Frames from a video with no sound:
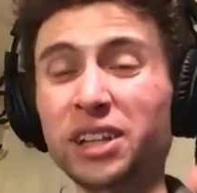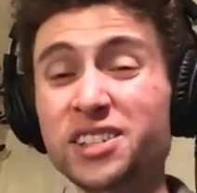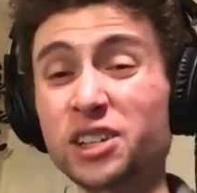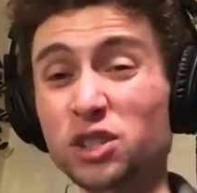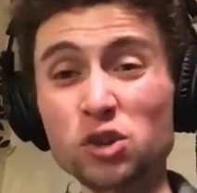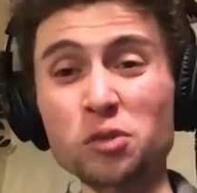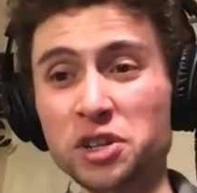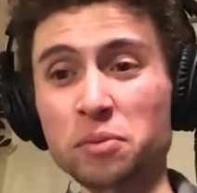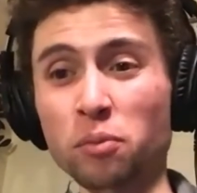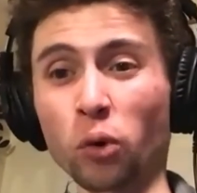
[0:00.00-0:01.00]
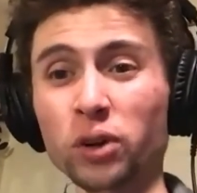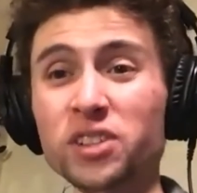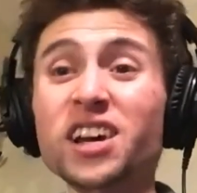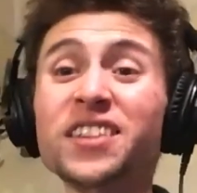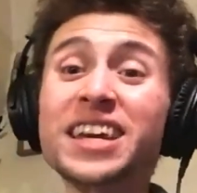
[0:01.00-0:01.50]
placing too much
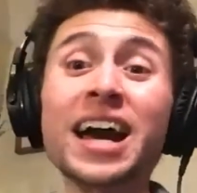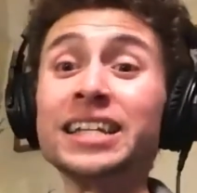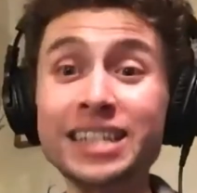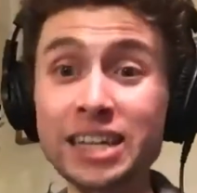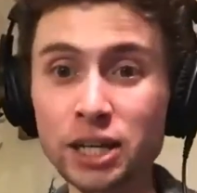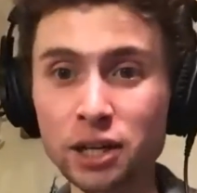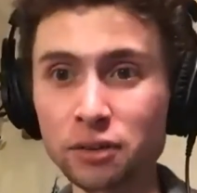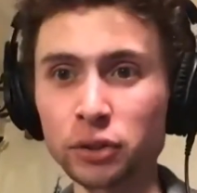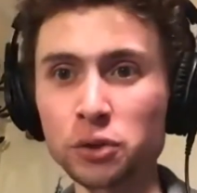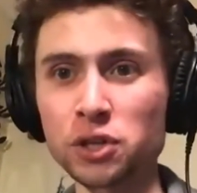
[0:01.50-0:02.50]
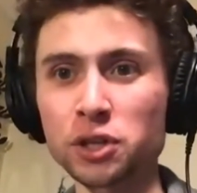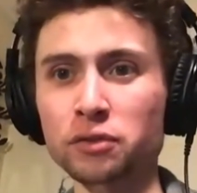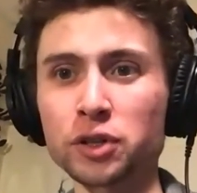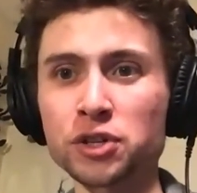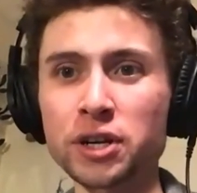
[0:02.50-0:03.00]
importance on the idea of
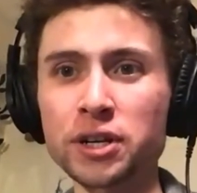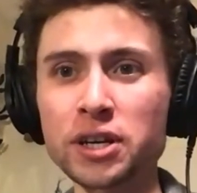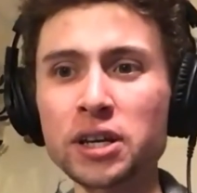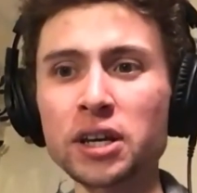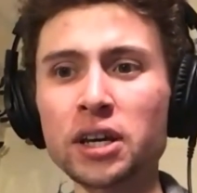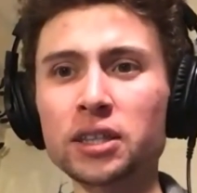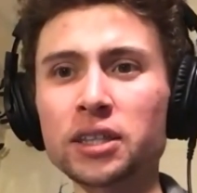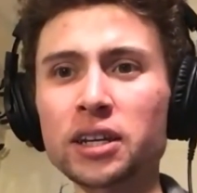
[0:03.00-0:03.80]
losing your virginity?